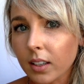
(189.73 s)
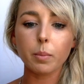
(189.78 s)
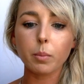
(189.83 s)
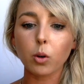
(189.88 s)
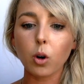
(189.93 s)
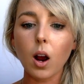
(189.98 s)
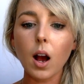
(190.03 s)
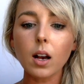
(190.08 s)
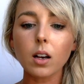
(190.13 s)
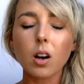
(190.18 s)
In
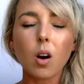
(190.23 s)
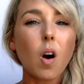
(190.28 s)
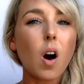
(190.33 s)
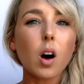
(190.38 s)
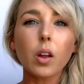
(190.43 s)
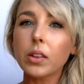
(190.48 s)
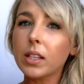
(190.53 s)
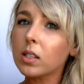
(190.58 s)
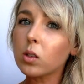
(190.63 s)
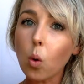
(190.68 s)
Morocco,
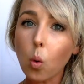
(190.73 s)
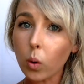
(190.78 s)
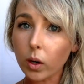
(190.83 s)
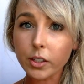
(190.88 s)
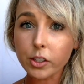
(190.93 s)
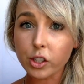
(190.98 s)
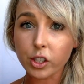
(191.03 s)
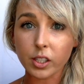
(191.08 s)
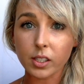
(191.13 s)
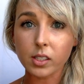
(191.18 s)
all these
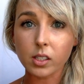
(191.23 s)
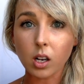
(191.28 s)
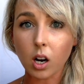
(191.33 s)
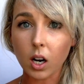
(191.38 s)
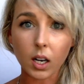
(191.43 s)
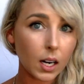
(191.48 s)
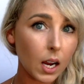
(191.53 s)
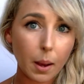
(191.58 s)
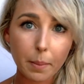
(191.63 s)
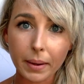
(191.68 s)
oranges
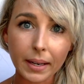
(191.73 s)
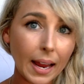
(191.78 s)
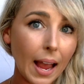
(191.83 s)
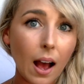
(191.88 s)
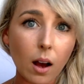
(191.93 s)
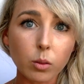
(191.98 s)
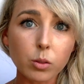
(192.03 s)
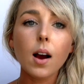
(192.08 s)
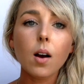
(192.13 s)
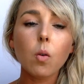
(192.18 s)
are coming
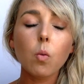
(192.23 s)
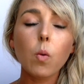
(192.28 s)
out.